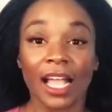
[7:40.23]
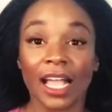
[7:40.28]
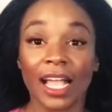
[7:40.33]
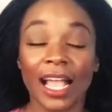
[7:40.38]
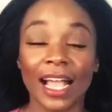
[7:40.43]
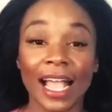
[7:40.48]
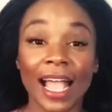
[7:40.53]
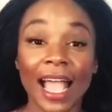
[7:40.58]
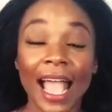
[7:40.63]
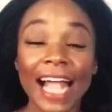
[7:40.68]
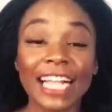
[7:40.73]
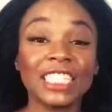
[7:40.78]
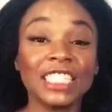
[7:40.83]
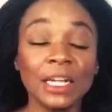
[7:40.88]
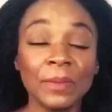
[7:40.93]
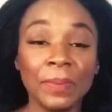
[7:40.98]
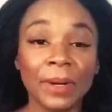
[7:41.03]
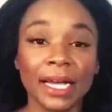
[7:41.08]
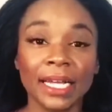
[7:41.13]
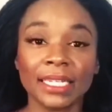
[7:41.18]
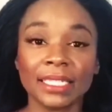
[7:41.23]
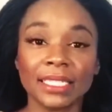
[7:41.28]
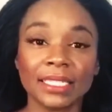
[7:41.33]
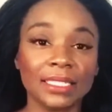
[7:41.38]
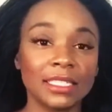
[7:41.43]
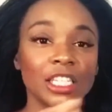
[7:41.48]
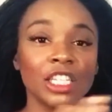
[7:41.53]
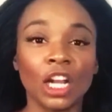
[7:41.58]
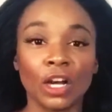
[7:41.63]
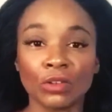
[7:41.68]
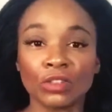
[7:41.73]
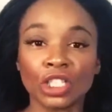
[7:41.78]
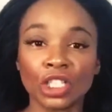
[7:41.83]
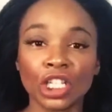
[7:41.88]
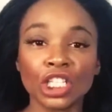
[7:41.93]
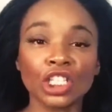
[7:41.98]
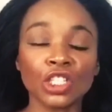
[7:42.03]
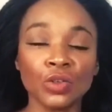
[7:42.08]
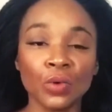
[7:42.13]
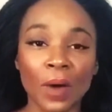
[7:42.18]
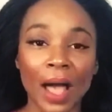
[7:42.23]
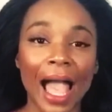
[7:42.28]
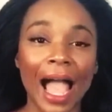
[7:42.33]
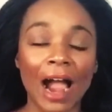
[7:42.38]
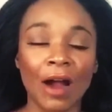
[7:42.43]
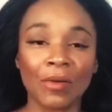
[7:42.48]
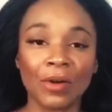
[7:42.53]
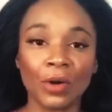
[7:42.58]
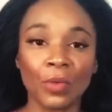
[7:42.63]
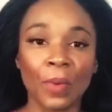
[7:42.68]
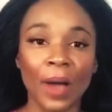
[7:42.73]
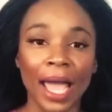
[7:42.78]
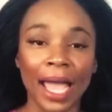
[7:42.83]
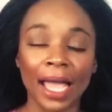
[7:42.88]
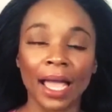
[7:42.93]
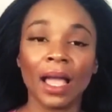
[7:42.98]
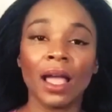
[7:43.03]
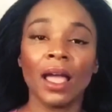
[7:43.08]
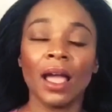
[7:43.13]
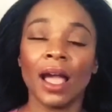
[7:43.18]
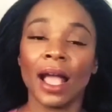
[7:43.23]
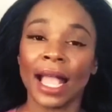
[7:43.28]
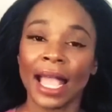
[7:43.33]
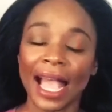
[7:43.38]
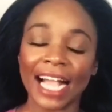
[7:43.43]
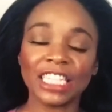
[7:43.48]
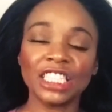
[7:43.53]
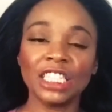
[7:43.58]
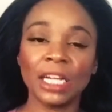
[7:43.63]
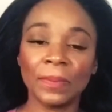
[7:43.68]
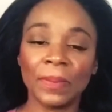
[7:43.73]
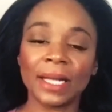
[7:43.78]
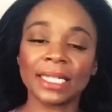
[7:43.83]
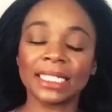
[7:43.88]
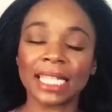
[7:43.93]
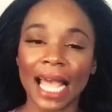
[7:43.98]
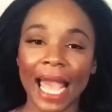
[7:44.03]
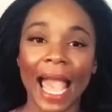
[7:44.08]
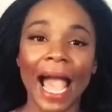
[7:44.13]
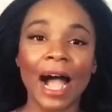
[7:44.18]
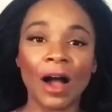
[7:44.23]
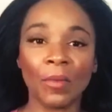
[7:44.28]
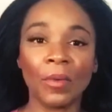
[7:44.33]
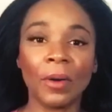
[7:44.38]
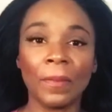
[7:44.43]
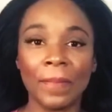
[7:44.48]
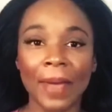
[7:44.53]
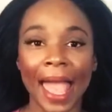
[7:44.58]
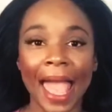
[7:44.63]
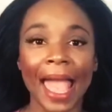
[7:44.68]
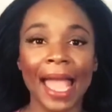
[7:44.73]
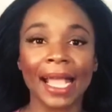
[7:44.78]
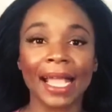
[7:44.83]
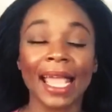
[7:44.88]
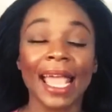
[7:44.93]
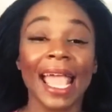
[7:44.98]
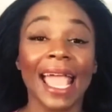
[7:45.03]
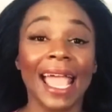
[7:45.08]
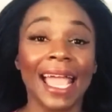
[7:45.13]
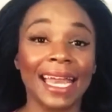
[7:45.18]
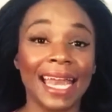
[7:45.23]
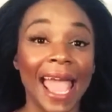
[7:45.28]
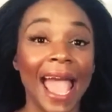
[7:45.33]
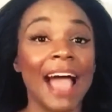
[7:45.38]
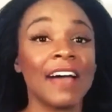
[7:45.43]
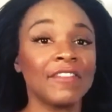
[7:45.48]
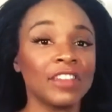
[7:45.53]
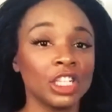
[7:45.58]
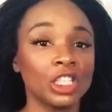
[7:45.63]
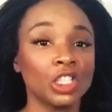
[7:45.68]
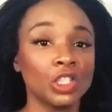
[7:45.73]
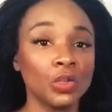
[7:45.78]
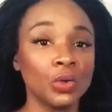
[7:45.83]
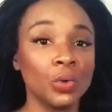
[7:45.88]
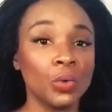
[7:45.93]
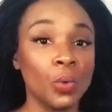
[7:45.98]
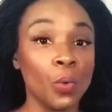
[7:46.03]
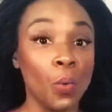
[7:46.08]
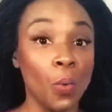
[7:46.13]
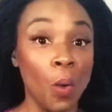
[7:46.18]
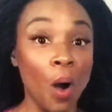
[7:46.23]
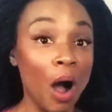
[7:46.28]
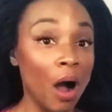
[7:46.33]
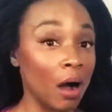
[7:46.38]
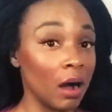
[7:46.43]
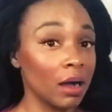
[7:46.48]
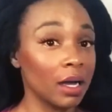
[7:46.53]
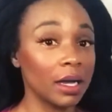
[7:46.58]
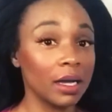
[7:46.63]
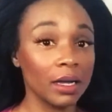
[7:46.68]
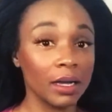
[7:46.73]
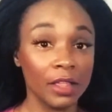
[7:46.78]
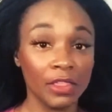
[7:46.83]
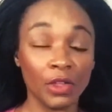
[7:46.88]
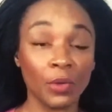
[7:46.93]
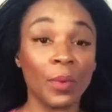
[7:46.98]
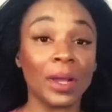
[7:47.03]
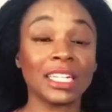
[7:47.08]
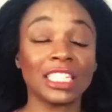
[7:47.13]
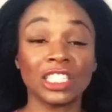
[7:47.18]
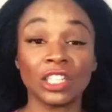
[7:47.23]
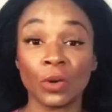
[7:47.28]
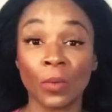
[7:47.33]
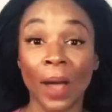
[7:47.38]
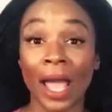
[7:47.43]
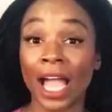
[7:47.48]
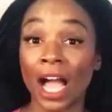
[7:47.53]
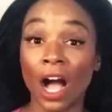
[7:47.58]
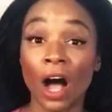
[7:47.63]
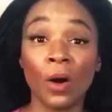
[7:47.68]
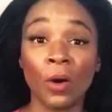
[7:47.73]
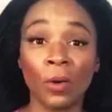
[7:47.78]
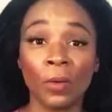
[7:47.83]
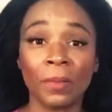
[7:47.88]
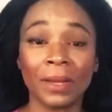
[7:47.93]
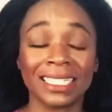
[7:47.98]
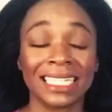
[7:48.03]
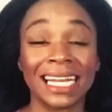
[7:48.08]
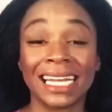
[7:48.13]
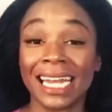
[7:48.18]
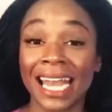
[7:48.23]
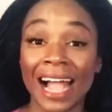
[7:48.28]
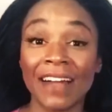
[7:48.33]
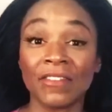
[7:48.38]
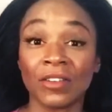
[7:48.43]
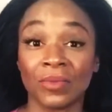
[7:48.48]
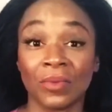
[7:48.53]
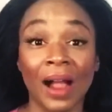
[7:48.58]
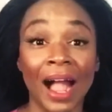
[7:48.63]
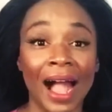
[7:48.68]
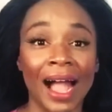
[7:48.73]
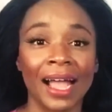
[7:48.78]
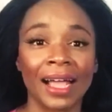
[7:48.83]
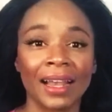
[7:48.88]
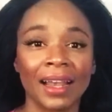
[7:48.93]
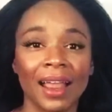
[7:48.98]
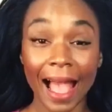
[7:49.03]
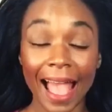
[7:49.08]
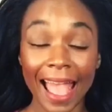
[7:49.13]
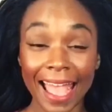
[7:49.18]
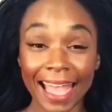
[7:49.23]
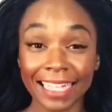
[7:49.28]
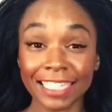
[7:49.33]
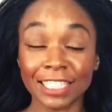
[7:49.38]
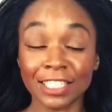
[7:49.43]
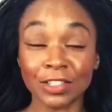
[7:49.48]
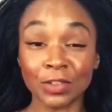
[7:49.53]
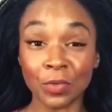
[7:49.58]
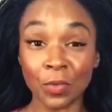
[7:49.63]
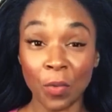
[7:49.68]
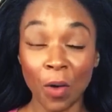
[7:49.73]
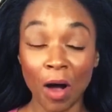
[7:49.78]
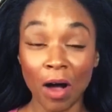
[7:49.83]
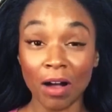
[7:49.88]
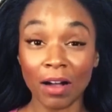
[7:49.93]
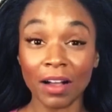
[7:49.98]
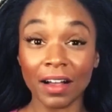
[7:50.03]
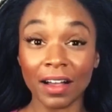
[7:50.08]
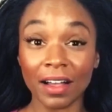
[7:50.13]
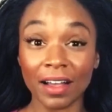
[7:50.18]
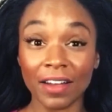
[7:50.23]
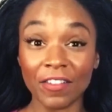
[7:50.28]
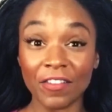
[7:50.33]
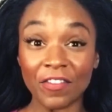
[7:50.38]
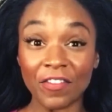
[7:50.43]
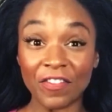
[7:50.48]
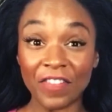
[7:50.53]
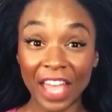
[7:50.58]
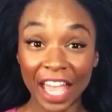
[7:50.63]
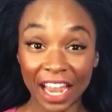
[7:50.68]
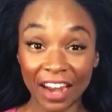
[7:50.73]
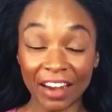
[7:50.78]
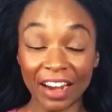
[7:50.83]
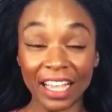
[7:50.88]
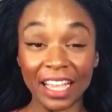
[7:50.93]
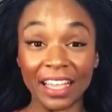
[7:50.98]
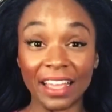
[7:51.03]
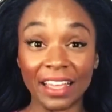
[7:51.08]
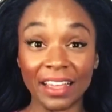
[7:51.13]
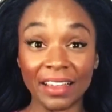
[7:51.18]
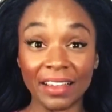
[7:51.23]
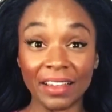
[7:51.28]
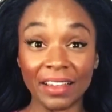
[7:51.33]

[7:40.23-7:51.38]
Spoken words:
catching the bus, to school an hour away, catching the bus an hour back, and having to walk the rest of the way home because I didn't have a ride. I had to walk very